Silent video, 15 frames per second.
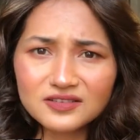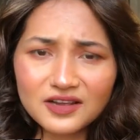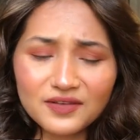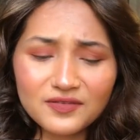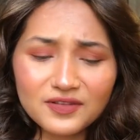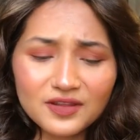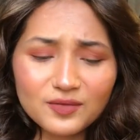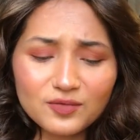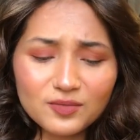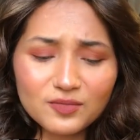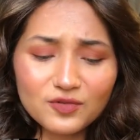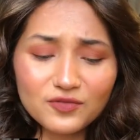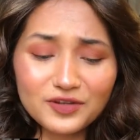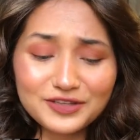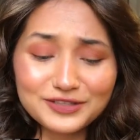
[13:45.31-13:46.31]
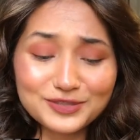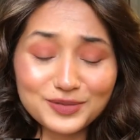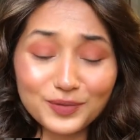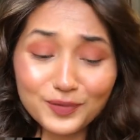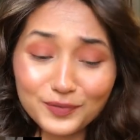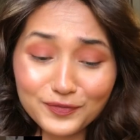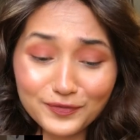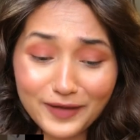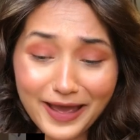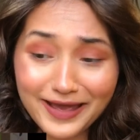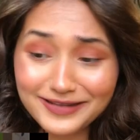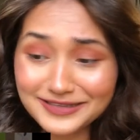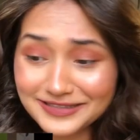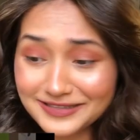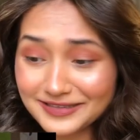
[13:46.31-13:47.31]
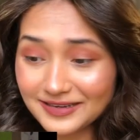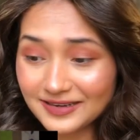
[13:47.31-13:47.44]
I feel like we're moving so fast.